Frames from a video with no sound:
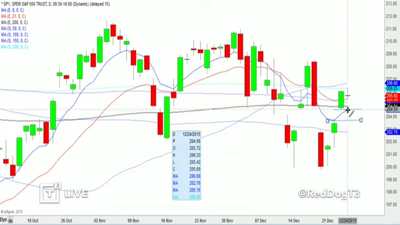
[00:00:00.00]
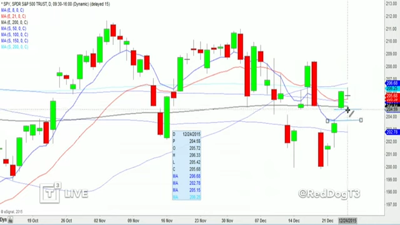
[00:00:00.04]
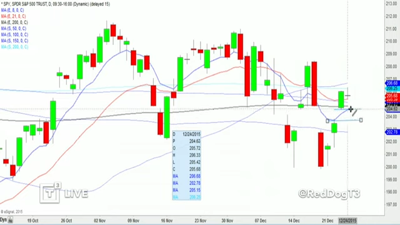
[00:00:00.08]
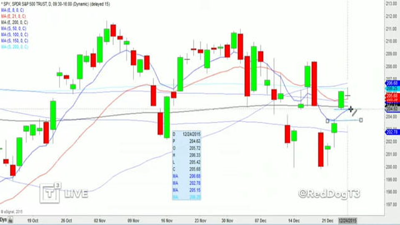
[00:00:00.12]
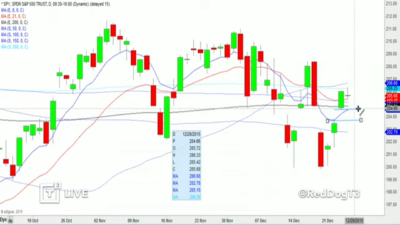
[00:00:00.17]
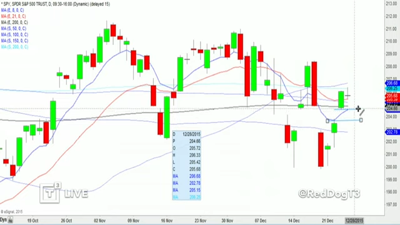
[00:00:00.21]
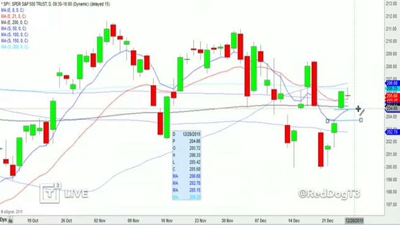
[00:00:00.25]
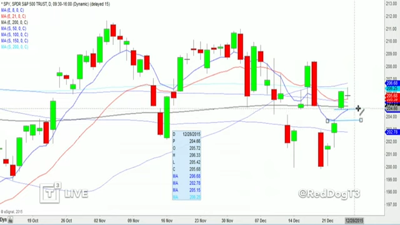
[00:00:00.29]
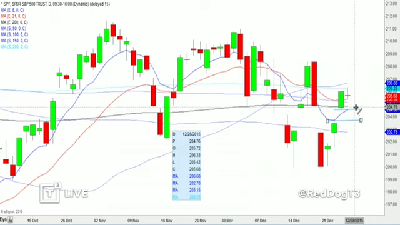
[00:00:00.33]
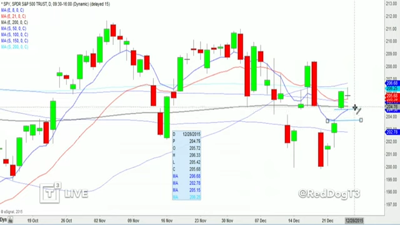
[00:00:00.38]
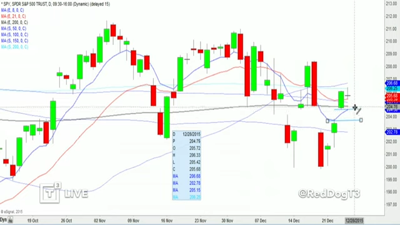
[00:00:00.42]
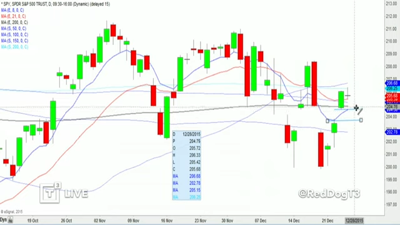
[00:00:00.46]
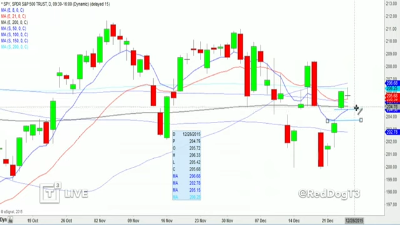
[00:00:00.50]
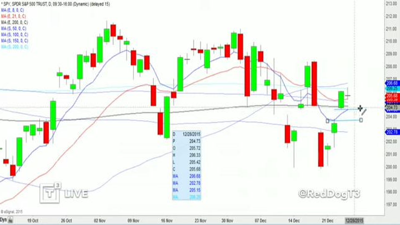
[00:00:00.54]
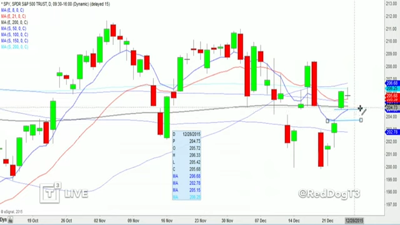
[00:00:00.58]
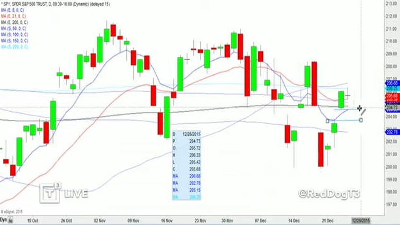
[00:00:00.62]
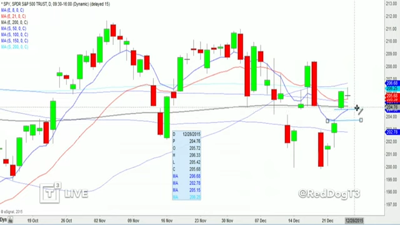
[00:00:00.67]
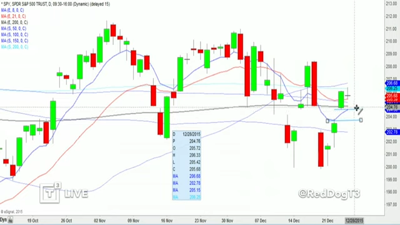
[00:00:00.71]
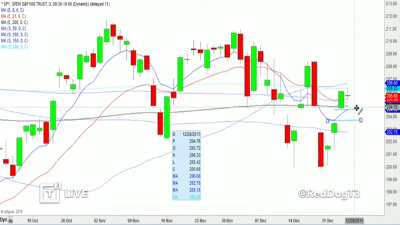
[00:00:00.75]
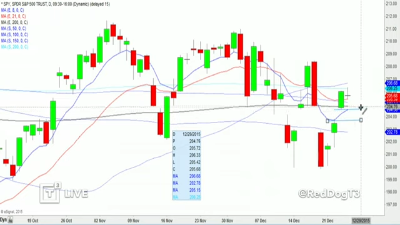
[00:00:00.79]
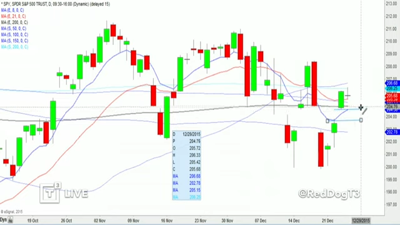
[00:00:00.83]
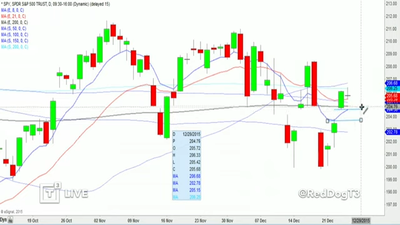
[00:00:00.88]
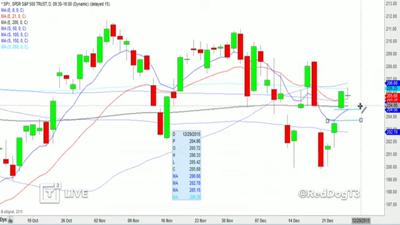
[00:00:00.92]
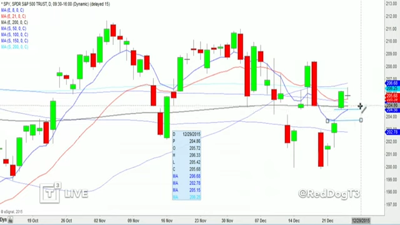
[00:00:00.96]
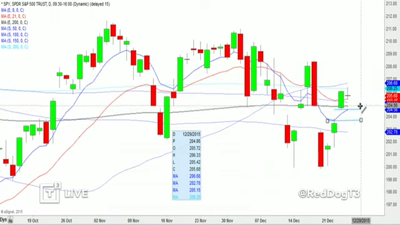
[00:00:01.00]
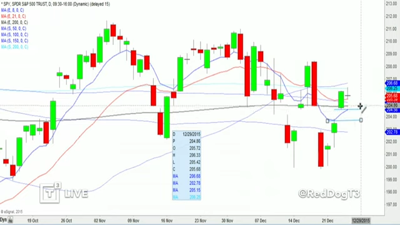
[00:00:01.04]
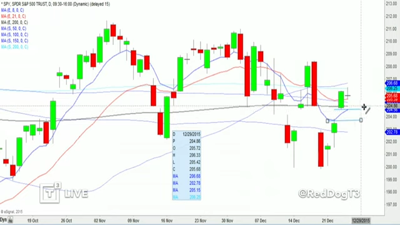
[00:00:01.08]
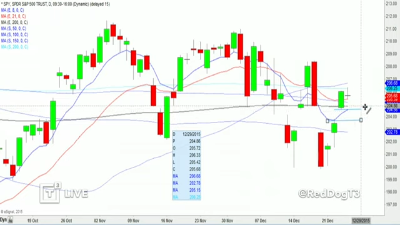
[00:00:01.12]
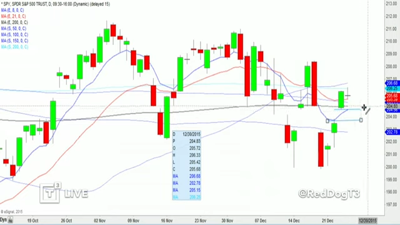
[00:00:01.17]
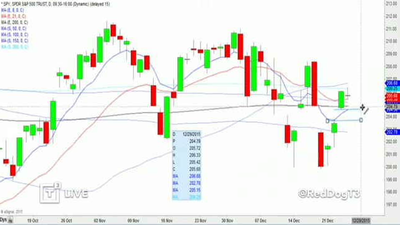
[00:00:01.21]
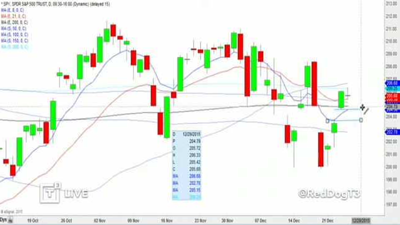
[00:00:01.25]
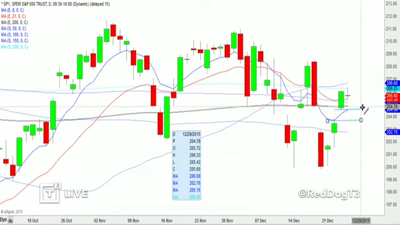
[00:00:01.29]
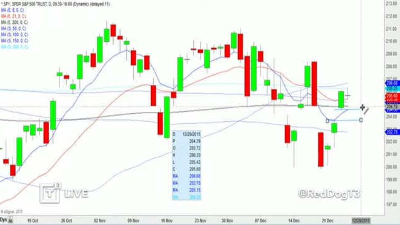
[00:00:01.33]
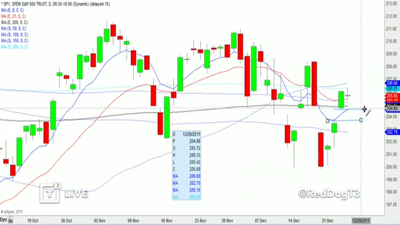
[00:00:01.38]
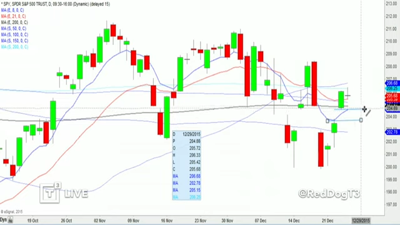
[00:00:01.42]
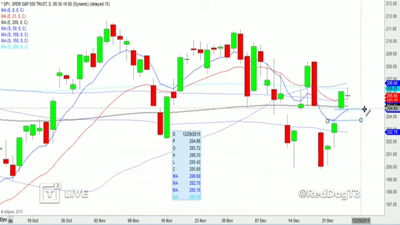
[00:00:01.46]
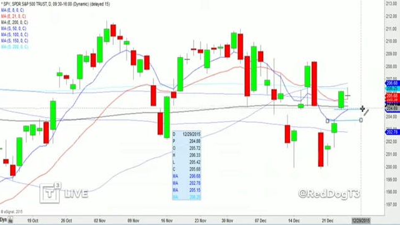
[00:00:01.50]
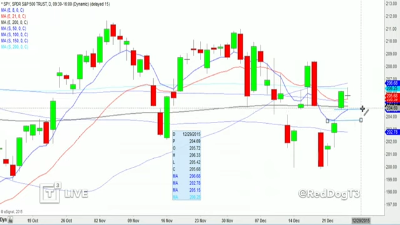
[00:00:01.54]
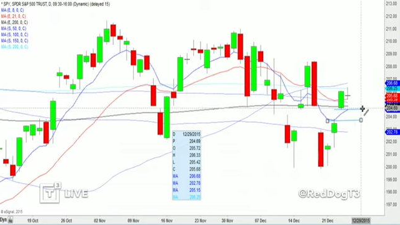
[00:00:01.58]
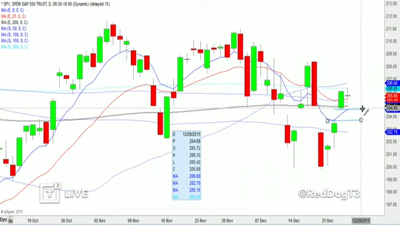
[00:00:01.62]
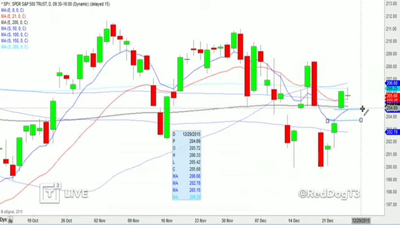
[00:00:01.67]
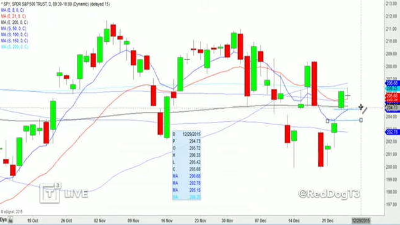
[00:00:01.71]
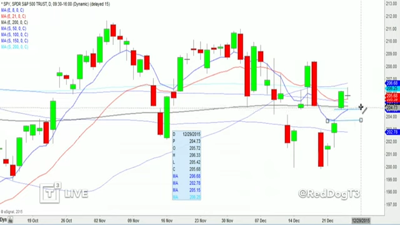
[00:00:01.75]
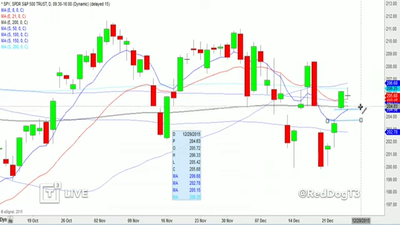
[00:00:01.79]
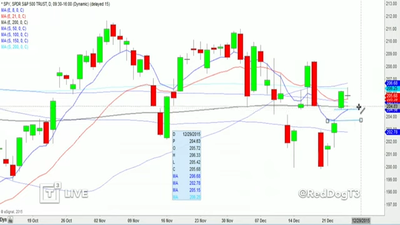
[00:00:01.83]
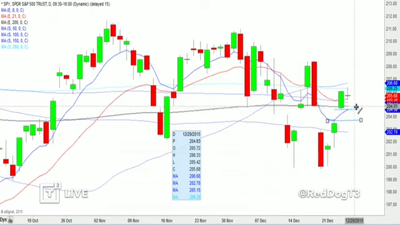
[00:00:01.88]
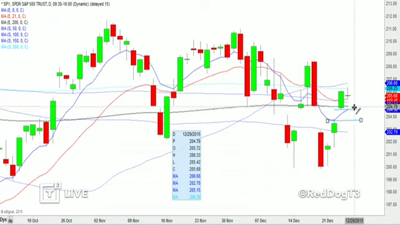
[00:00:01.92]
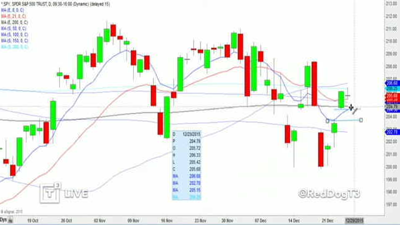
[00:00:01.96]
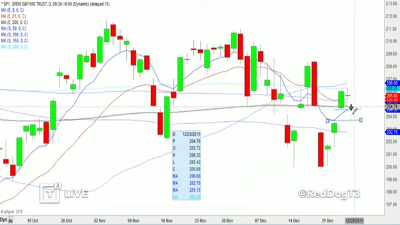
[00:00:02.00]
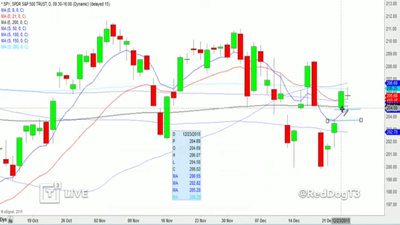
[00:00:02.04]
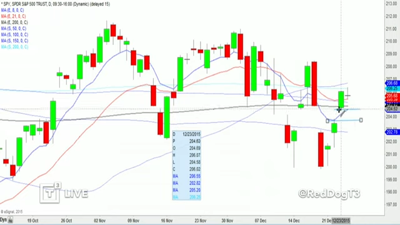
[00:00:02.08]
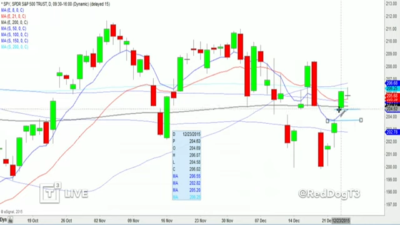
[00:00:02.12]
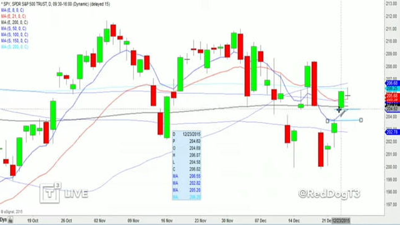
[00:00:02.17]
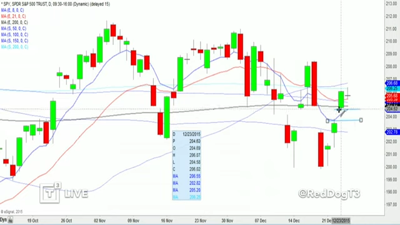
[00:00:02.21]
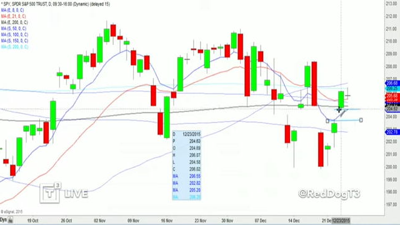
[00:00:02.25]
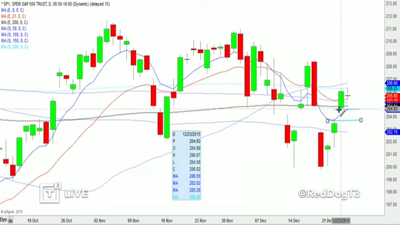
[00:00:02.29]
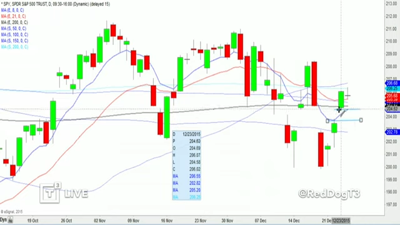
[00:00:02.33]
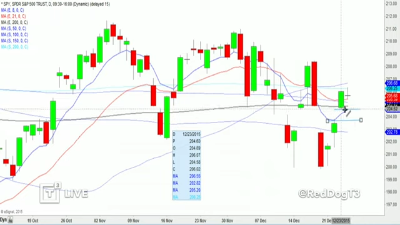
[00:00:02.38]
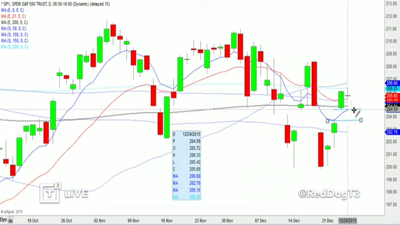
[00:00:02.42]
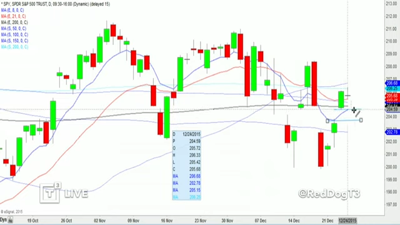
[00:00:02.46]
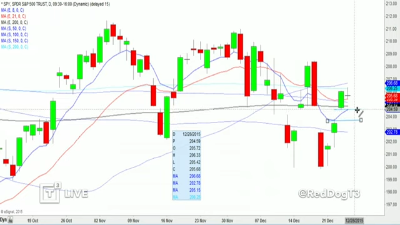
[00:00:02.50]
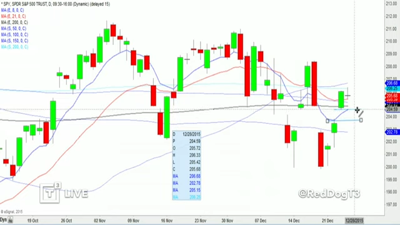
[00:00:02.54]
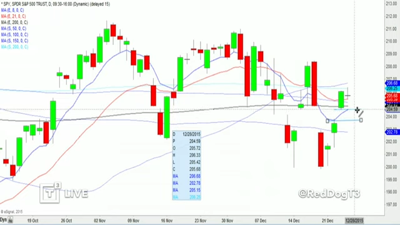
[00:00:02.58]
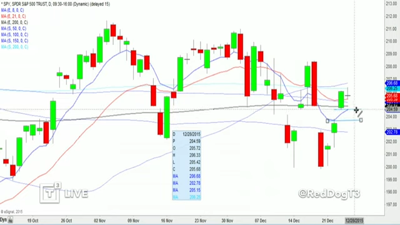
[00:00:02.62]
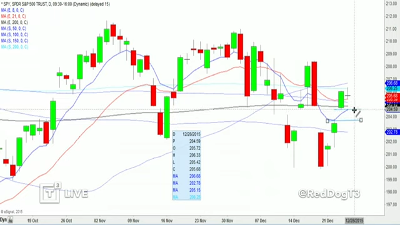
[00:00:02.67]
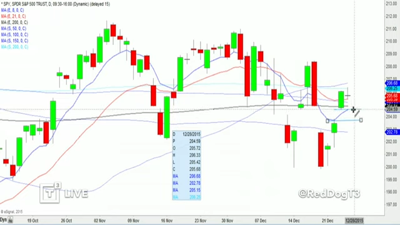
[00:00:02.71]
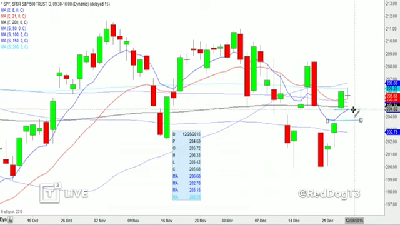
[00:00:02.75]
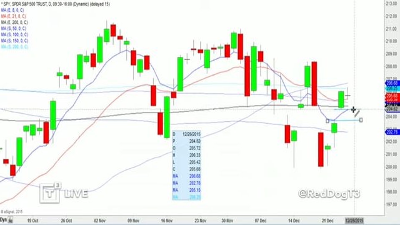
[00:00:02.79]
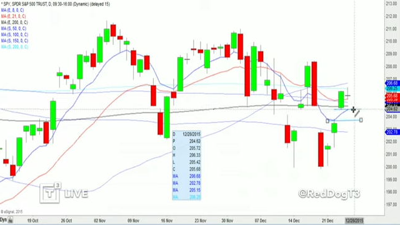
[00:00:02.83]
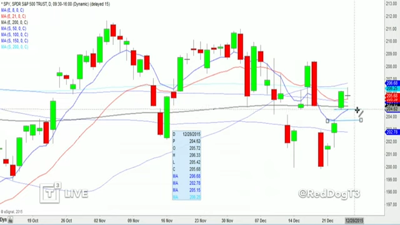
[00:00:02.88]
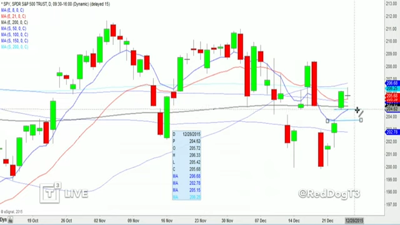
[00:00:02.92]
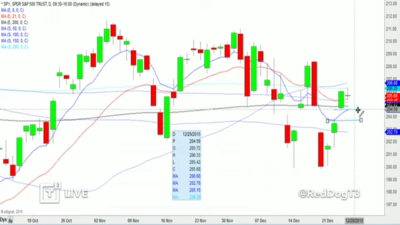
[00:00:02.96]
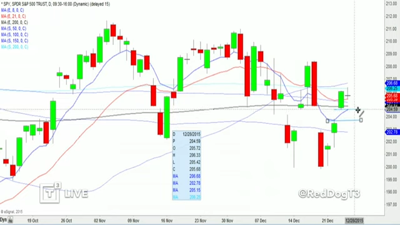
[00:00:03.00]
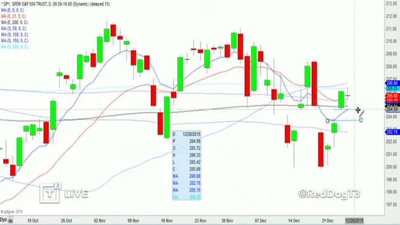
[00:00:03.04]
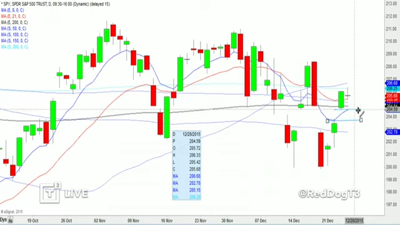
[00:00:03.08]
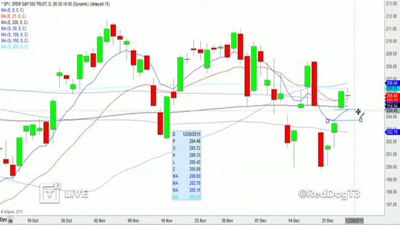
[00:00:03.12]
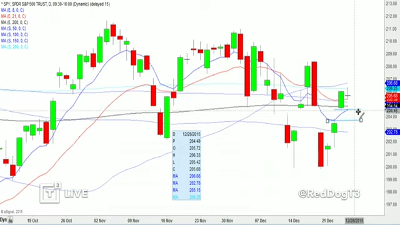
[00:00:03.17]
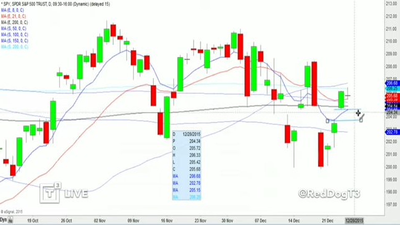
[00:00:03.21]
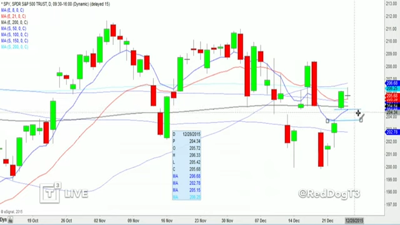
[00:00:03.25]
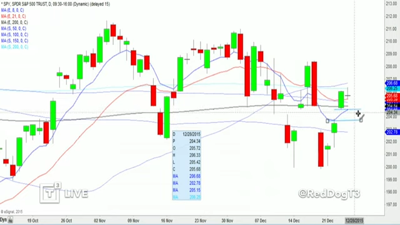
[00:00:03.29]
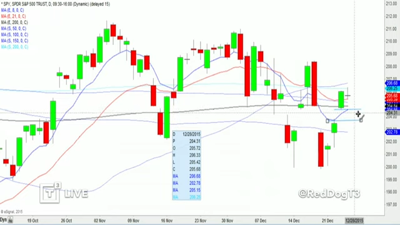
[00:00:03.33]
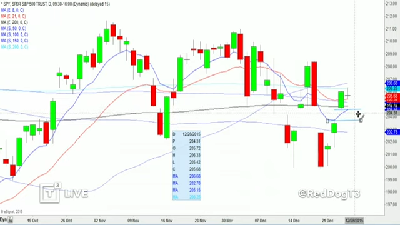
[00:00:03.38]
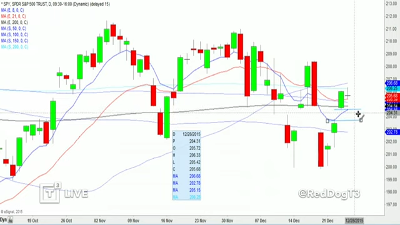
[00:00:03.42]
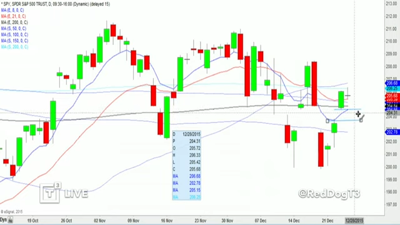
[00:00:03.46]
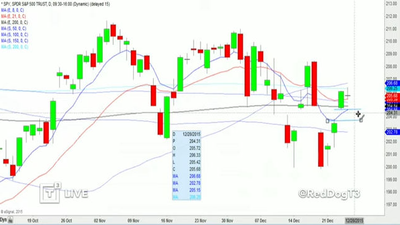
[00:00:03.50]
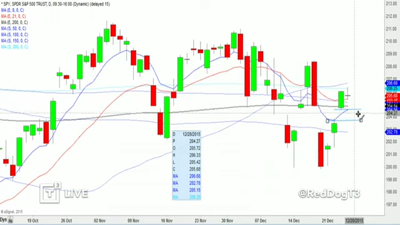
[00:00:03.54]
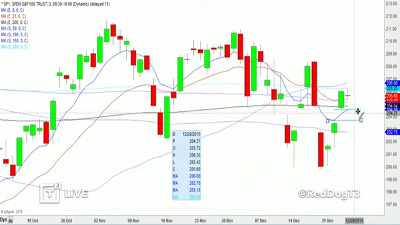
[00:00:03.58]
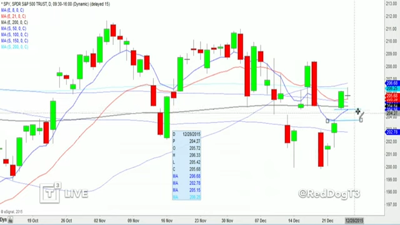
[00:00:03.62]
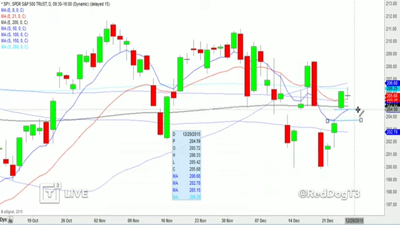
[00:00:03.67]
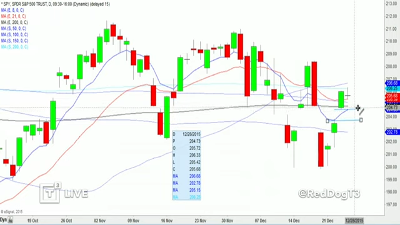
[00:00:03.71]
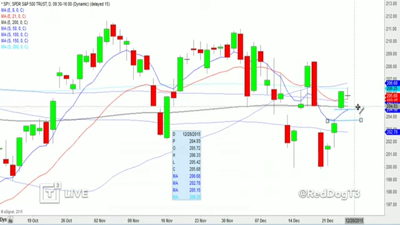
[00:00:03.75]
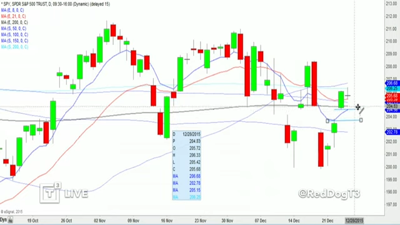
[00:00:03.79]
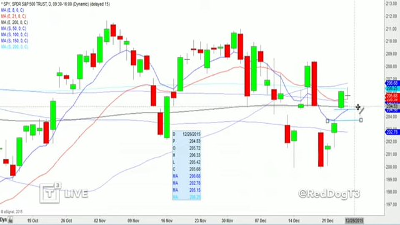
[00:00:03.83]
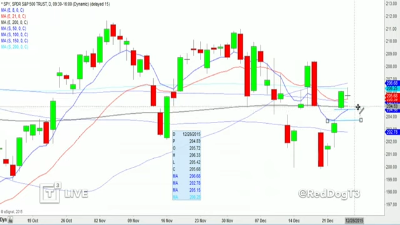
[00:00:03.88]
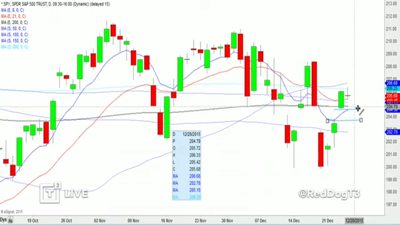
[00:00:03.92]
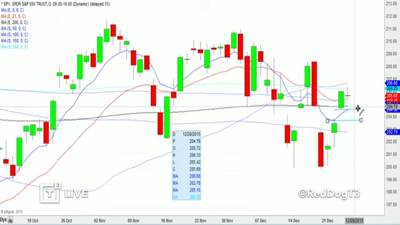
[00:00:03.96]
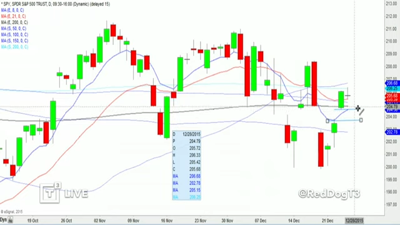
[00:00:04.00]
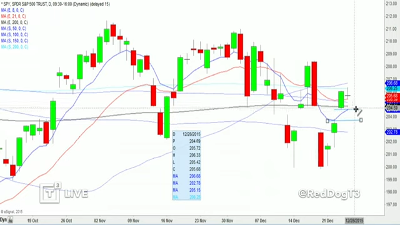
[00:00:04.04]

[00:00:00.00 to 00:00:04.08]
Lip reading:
(no speaker visible)